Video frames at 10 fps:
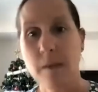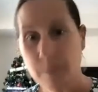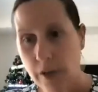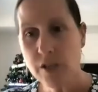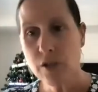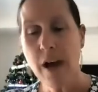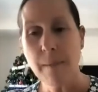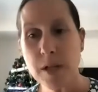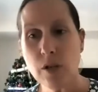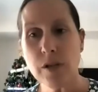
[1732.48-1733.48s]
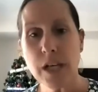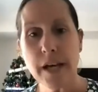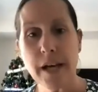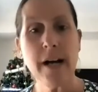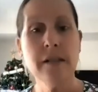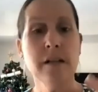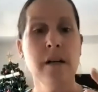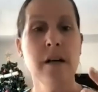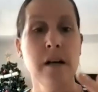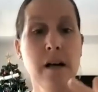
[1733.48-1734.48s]
I'm going to do Happy New Year.
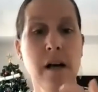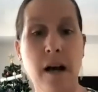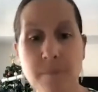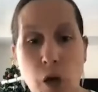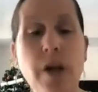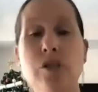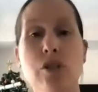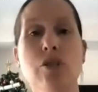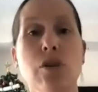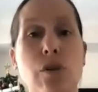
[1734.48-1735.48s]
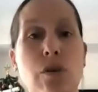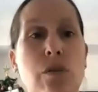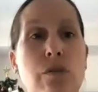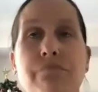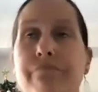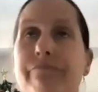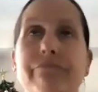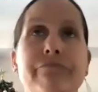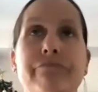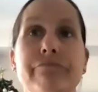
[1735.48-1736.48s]
I'm going to do
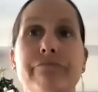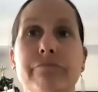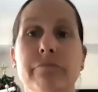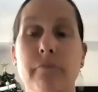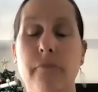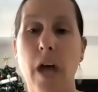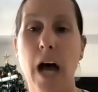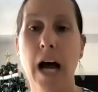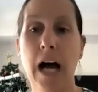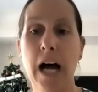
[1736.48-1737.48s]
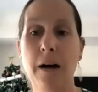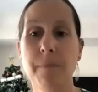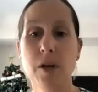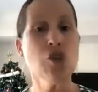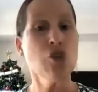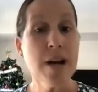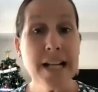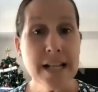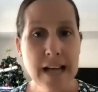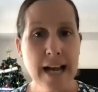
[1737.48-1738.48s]
um,
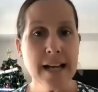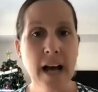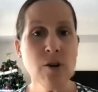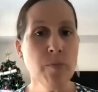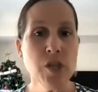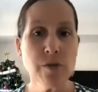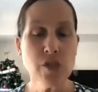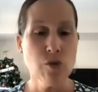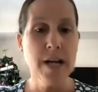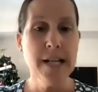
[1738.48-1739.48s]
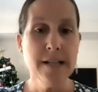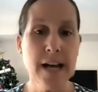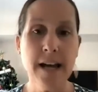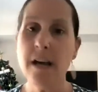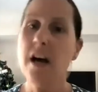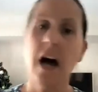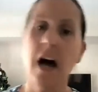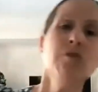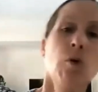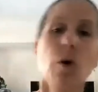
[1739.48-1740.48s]
Australia Day. I normally do Australia Day.
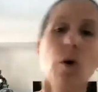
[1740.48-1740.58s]
I've got